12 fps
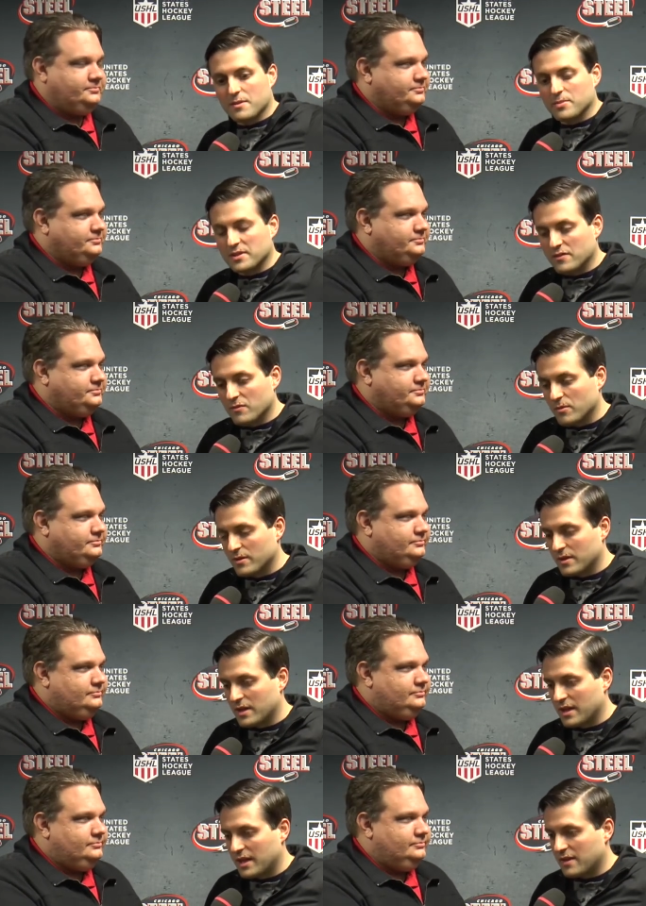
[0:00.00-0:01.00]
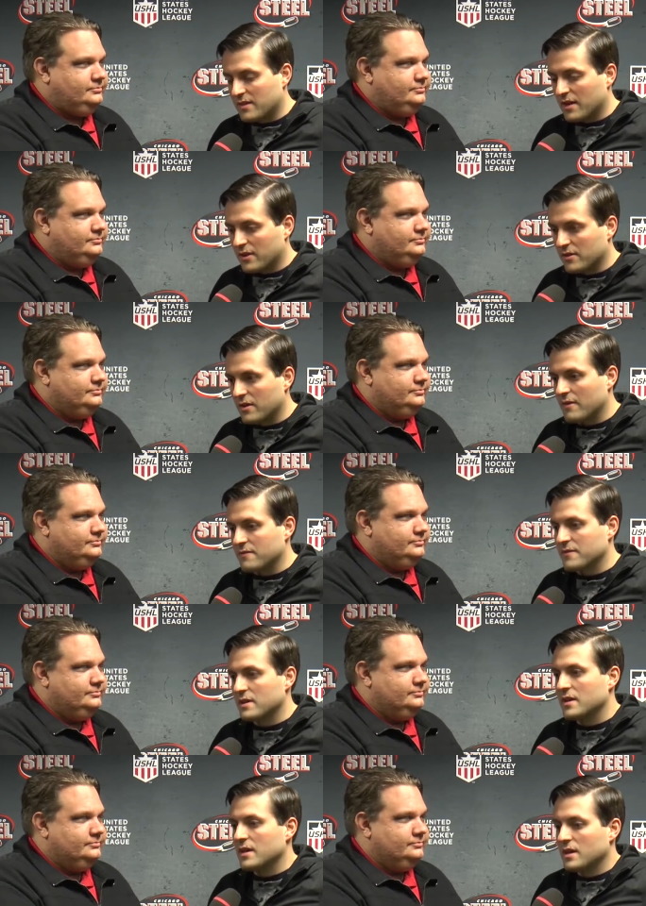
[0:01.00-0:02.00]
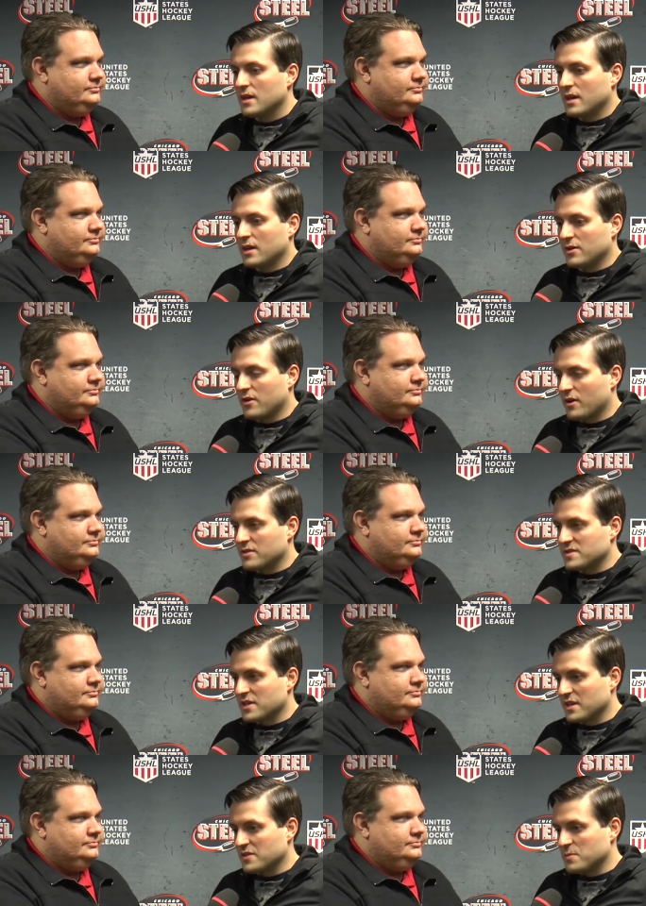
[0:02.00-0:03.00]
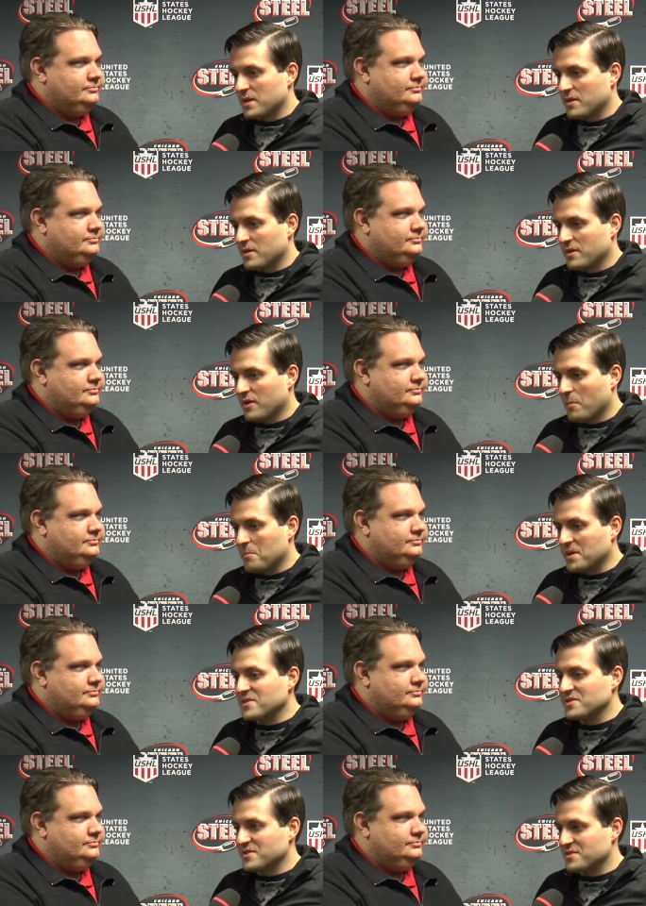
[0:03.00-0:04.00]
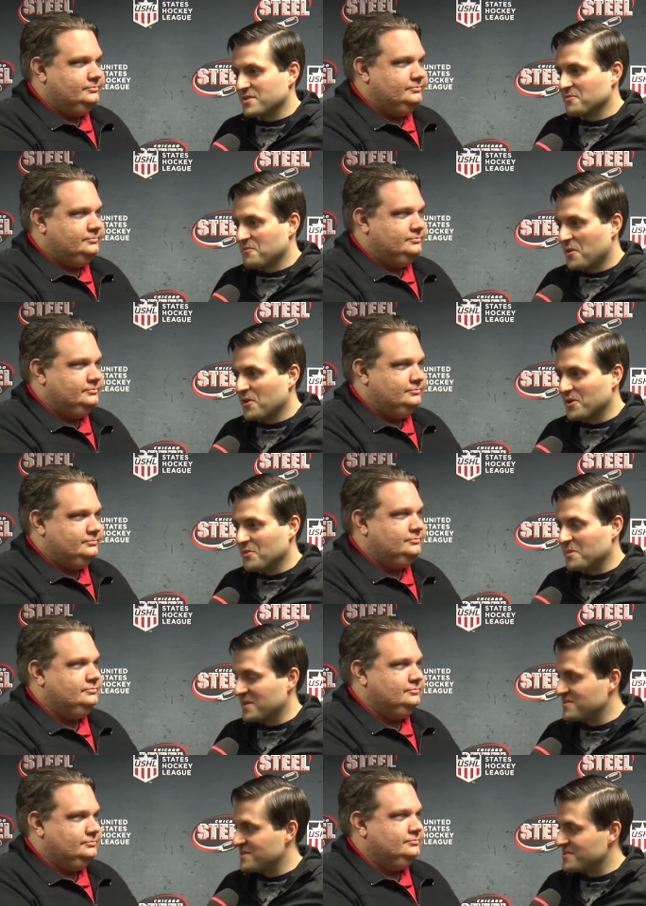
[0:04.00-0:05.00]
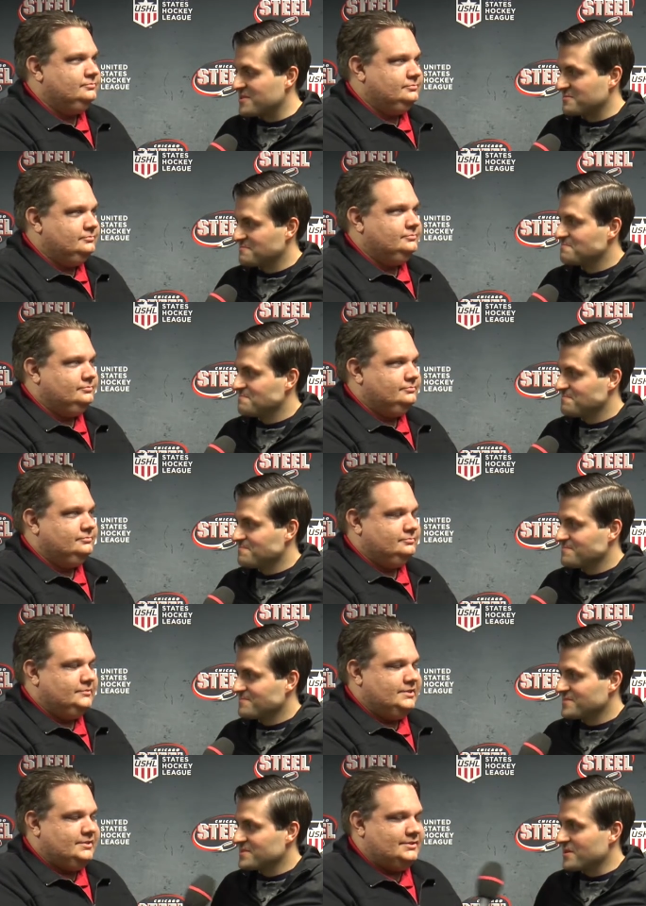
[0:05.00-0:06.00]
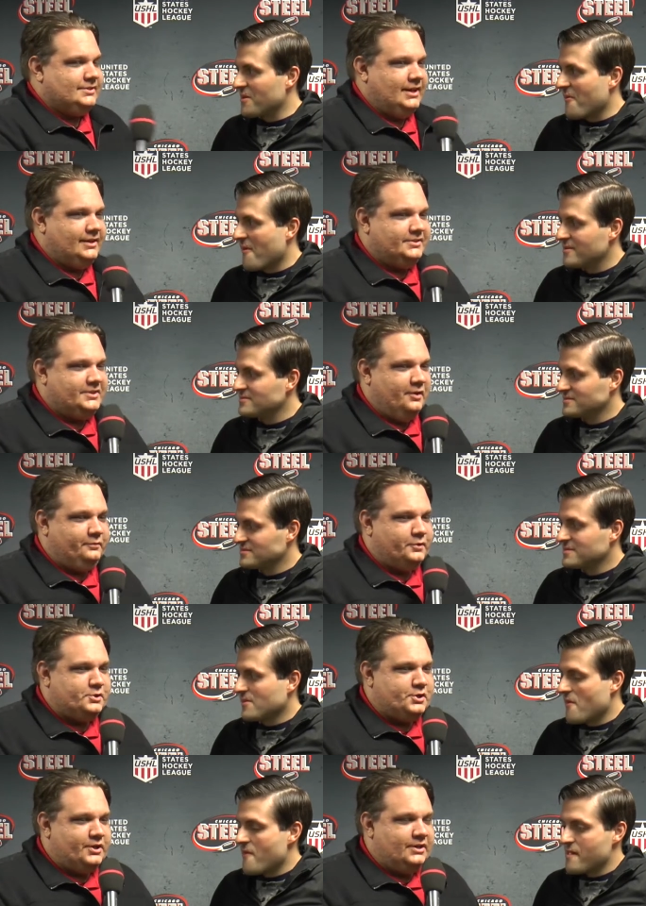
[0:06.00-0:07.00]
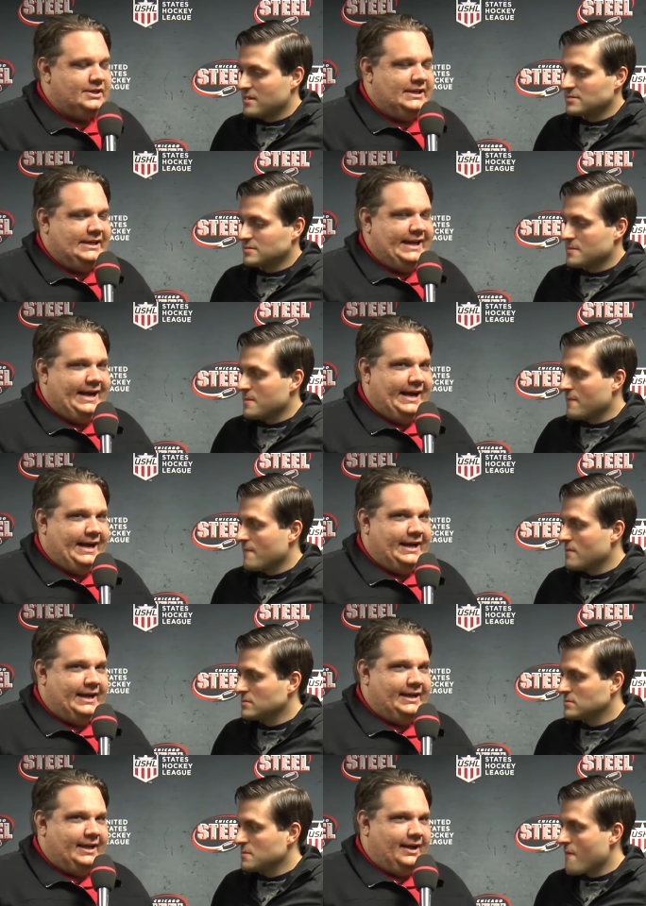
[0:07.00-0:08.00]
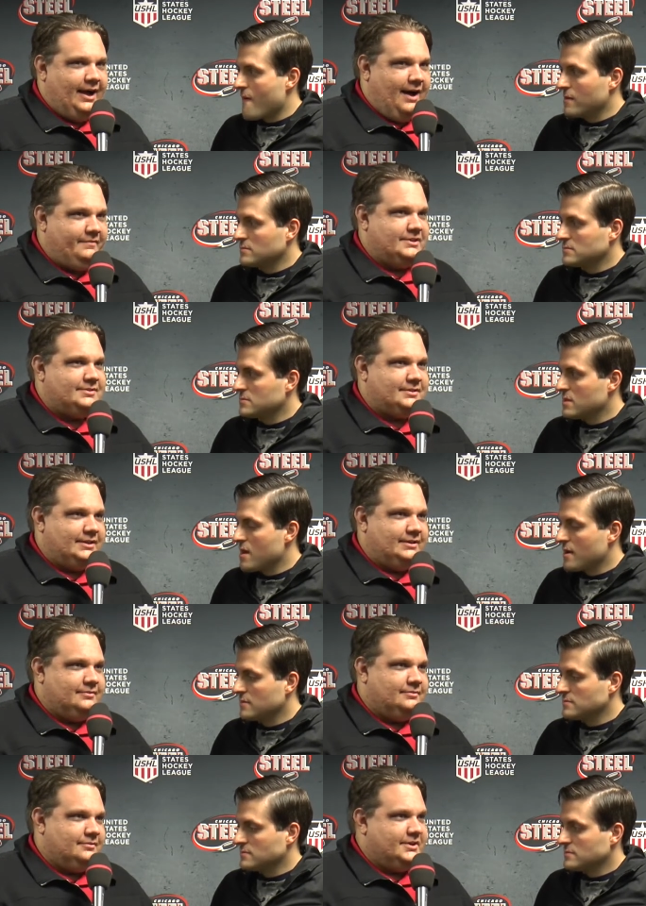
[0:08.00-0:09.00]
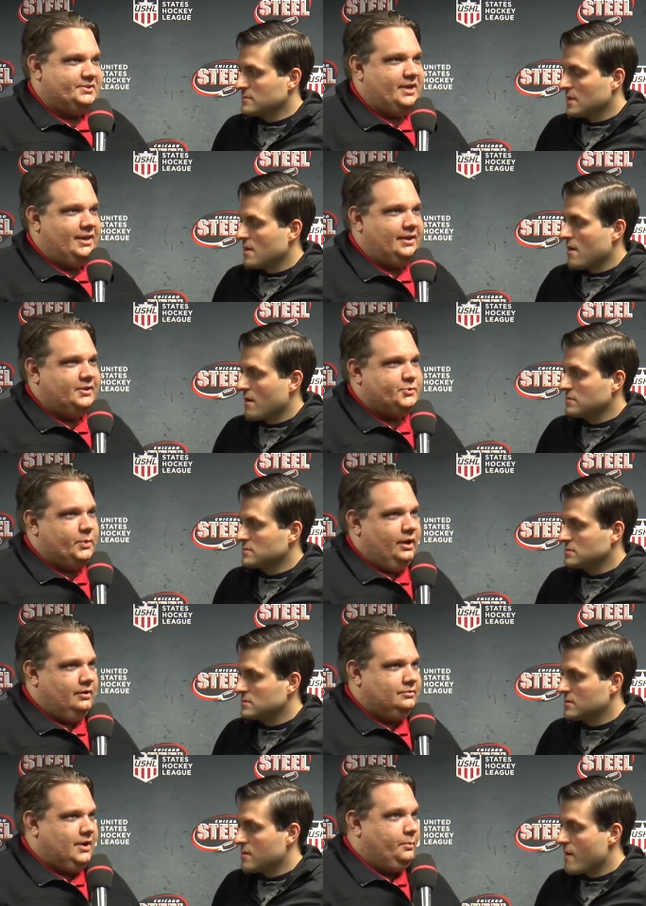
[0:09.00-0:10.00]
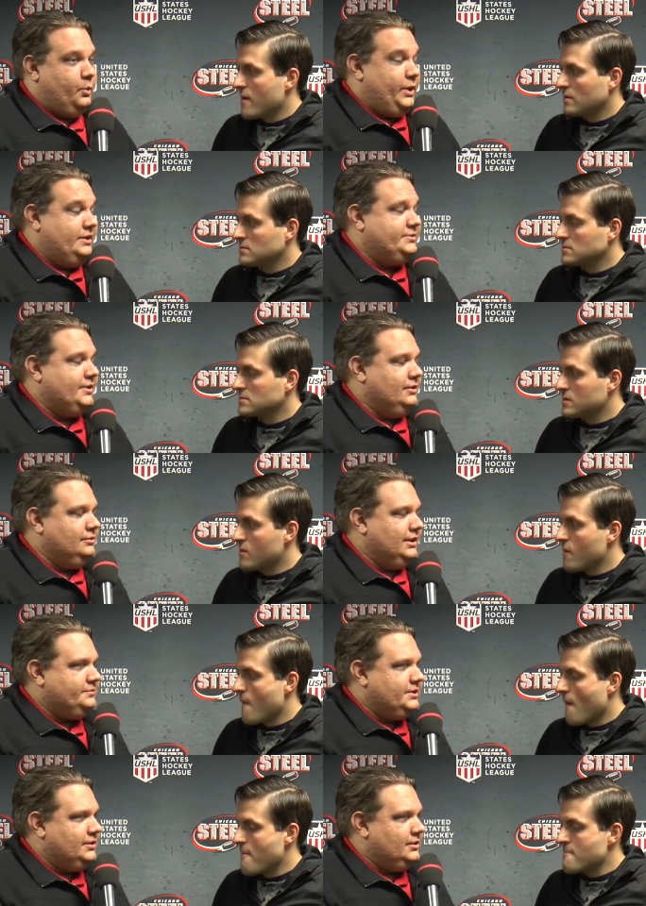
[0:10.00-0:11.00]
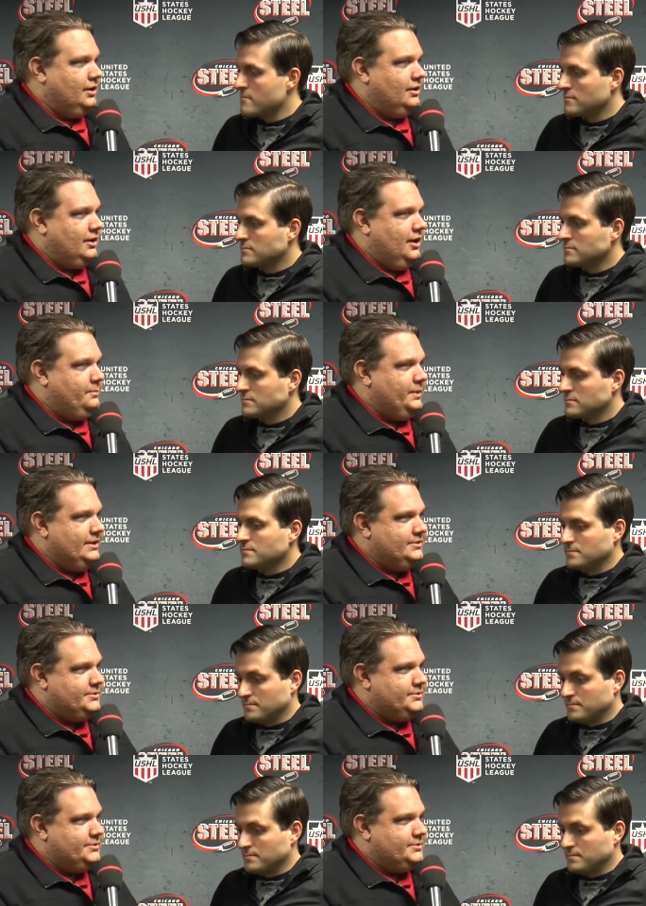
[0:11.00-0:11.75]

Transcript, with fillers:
Speaker 1: unbelievable, and I can't thank her enough. And our daughter Sienna has been a, a big sister, very good big sister.
Speaker 2: That's exciting stuff for sure. Uh, obviously, exciting as well. A couple weeks ago, lifting the Clark Cup in